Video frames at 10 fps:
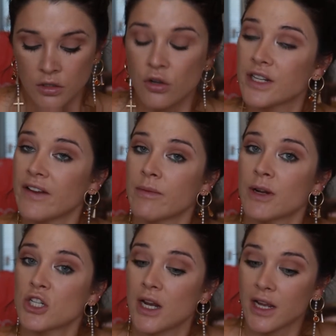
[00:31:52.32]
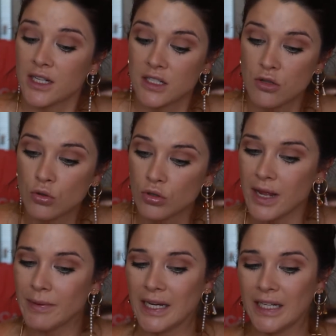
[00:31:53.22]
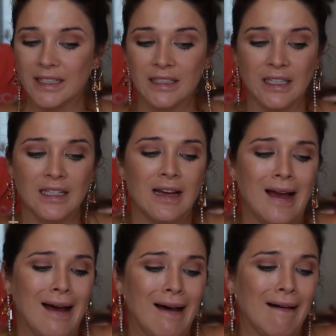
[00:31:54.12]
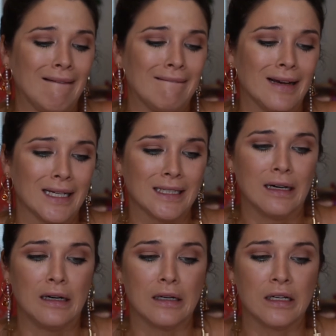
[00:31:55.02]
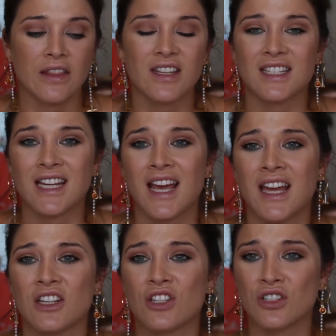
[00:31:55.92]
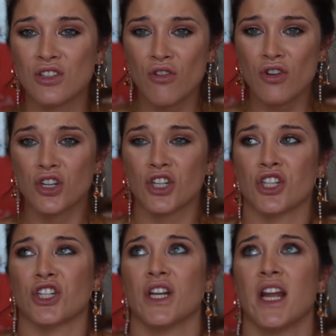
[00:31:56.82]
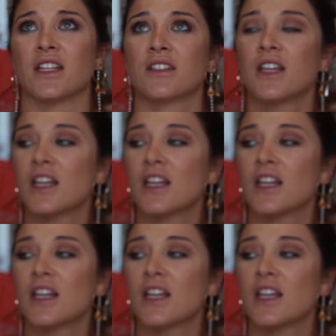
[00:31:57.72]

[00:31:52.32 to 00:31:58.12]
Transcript: Not having much luck at all, am I? Oh my god. And this tan is so shit.